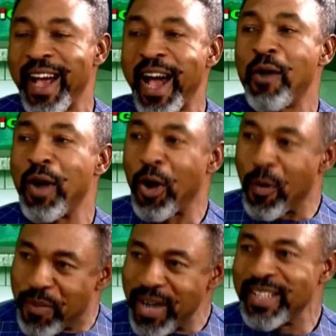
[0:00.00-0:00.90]
our
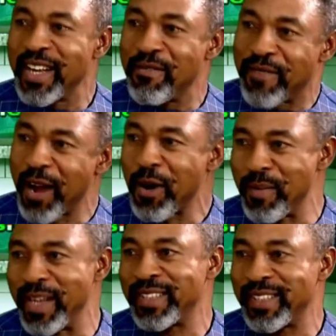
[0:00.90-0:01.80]
operating
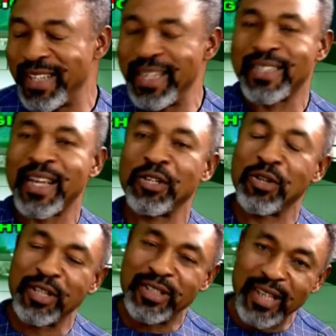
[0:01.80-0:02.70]
environment is that
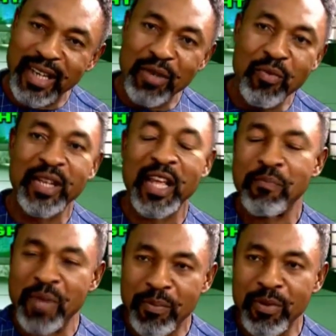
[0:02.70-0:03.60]
you're dealing with the
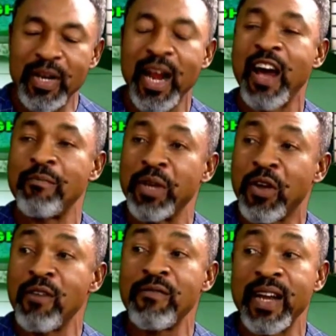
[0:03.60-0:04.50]
people that have
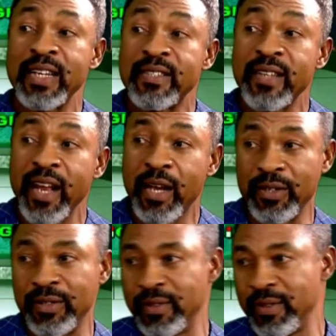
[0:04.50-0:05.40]
become very
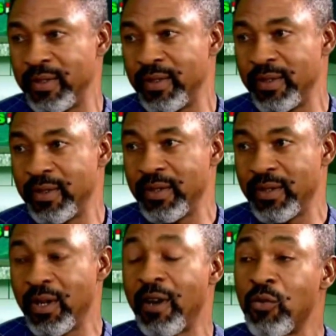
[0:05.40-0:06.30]
cynical
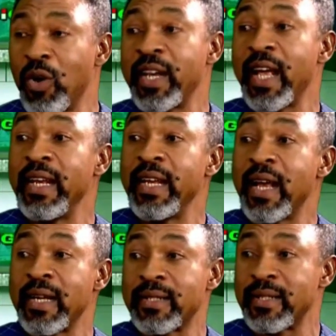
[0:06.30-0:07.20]
of what their
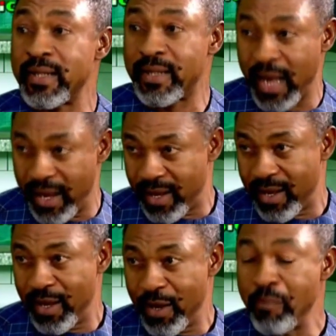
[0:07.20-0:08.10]
leaders say
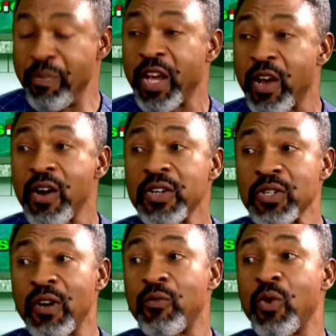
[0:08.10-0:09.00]
because
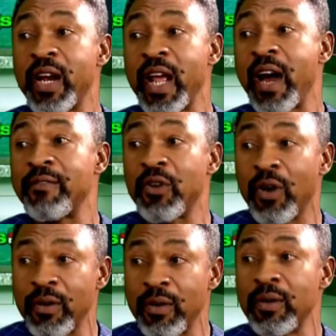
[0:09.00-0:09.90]
of what they have
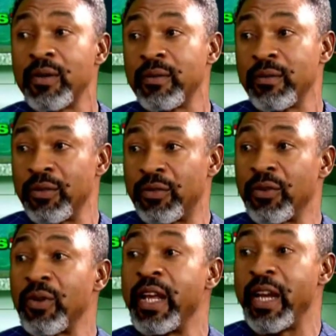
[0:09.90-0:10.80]
gone
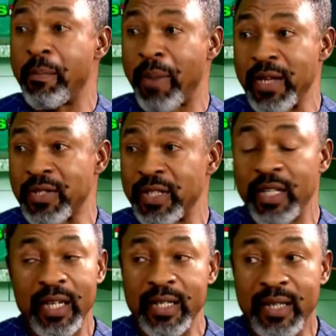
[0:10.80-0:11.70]
through in the past. It
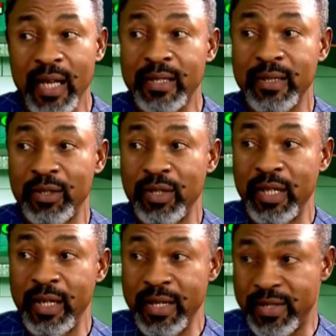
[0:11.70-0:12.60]
didn't start
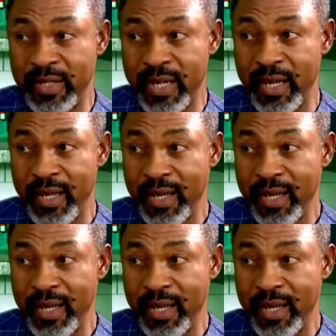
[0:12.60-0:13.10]
yesterday.